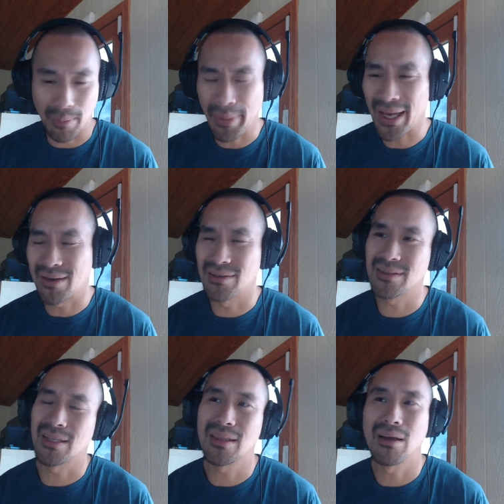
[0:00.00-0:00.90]
patterns
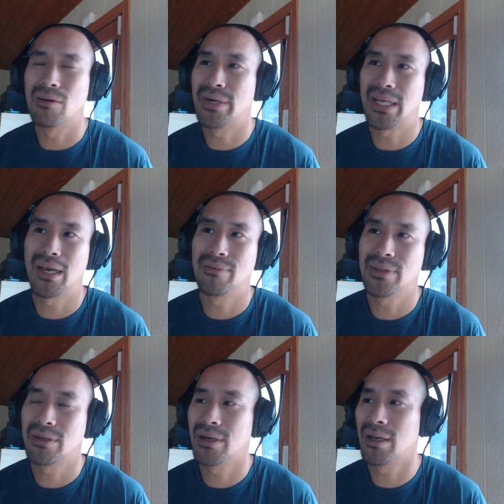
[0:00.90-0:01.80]
that they already have in
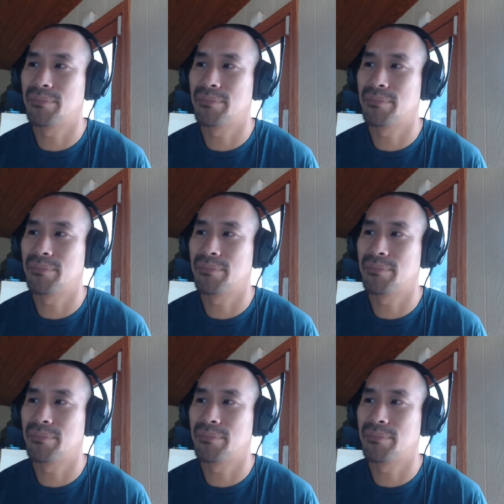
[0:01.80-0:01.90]
their head.